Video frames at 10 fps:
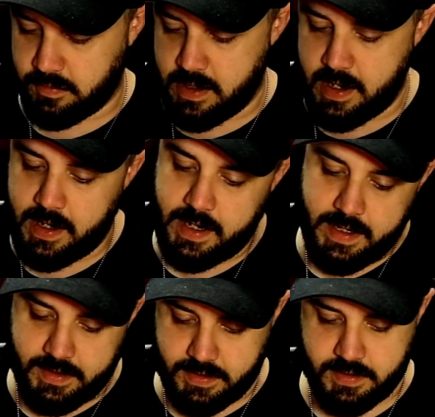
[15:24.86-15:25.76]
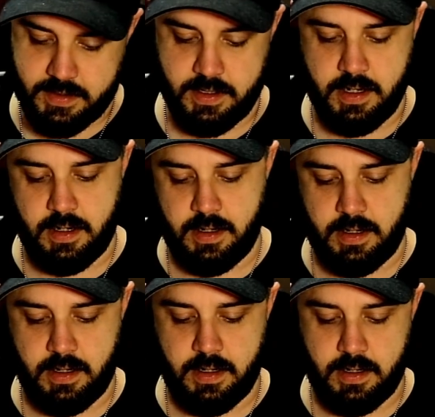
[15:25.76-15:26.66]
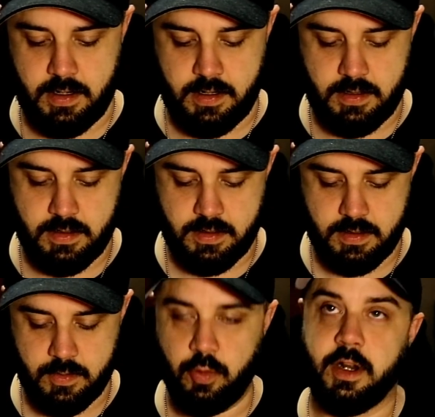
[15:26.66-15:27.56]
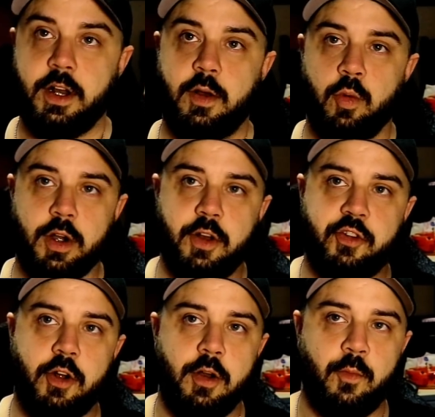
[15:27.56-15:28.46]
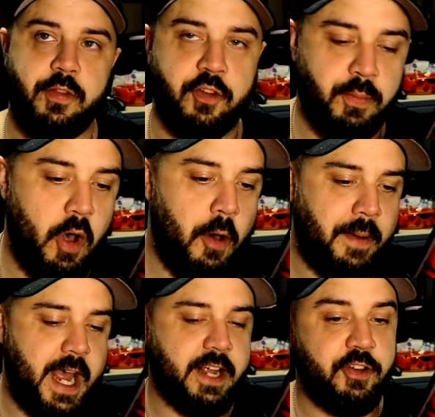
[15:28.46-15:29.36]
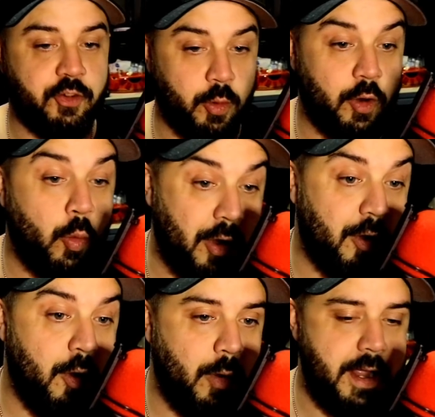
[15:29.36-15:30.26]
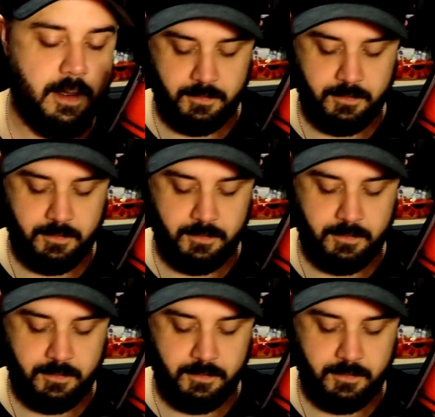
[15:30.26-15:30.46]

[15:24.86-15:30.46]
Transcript: right. Uh we're gonna we're gonna start with the small packages. We're gonna work our way up.